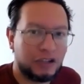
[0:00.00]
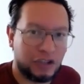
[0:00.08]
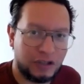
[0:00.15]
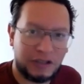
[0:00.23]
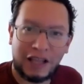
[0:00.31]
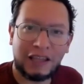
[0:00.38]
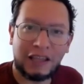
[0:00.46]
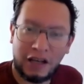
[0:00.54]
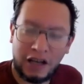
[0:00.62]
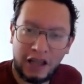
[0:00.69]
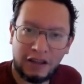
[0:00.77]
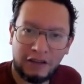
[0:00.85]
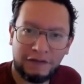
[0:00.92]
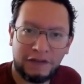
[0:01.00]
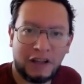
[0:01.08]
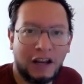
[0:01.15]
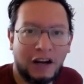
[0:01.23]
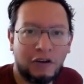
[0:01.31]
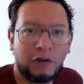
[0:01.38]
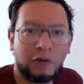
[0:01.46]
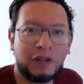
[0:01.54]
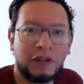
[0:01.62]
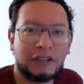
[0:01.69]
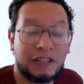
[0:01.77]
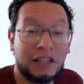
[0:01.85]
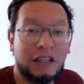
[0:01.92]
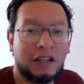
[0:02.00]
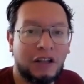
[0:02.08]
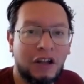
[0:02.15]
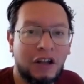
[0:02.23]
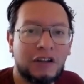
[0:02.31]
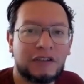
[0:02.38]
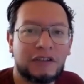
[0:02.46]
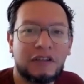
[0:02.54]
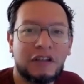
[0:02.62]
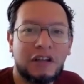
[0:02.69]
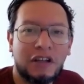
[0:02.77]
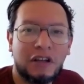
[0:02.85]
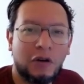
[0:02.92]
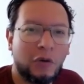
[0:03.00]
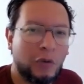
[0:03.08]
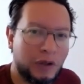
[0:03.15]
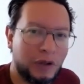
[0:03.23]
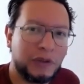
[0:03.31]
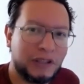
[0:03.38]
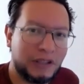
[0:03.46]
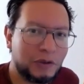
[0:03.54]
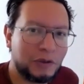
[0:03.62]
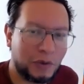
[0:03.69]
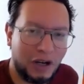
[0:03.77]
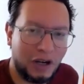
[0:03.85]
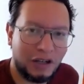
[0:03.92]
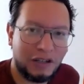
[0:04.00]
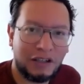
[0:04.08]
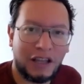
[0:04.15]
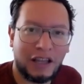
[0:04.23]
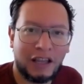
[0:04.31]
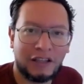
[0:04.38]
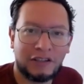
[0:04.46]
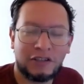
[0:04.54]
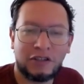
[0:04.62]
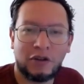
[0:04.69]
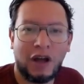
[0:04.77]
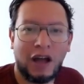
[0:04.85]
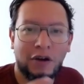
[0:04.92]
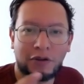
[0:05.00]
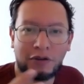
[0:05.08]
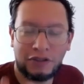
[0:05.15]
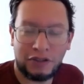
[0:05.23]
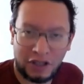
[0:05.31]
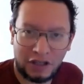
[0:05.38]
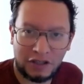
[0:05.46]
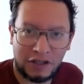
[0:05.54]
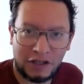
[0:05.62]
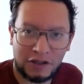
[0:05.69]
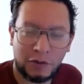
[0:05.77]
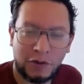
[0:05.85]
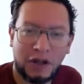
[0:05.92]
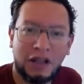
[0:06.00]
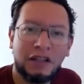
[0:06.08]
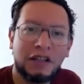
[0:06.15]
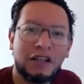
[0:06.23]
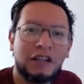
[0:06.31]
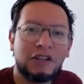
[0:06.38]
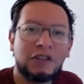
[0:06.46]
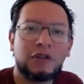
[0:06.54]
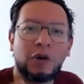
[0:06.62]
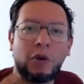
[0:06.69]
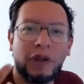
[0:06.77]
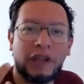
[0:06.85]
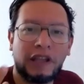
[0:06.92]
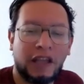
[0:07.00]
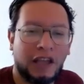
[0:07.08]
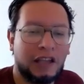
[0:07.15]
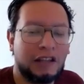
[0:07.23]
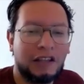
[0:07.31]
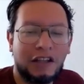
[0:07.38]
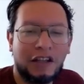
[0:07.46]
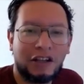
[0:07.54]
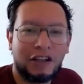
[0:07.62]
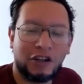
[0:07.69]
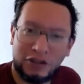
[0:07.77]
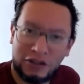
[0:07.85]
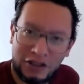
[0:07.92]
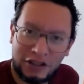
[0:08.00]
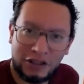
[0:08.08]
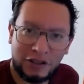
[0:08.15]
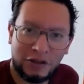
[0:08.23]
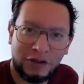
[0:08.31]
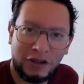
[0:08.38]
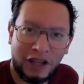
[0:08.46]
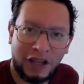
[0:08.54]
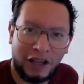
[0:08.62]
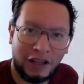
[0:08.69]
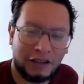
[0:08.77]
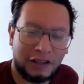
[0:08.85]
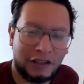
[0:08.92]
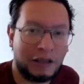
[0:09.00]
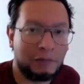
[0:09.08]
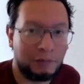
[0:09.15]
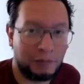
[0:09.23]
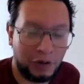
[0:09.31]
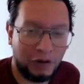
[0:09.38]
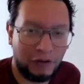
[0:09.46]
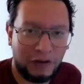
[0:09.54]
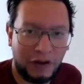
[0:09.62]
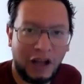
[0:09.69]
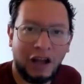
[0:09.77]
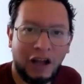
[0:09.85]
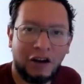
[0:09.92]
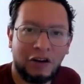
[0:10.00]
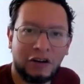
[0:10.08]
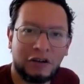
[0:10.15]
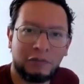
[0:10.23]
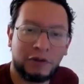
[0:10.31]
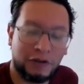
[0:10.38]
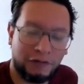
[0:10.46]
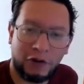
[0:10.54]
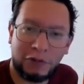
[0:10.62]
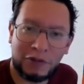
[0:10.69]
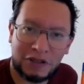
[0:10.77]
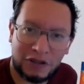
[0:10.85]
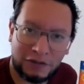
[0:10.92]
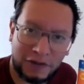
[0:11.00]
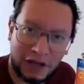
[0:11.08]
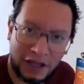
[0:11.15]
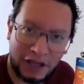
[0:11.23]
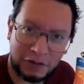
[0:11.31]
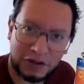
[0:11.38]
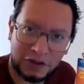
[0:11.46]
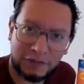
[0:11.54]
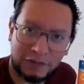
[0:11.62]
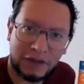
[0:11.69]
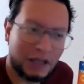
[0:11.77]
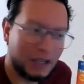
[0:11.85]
Just like in life, error will tell us what we did wrong and so how to change it as well so we can continue and improve our performance of a language.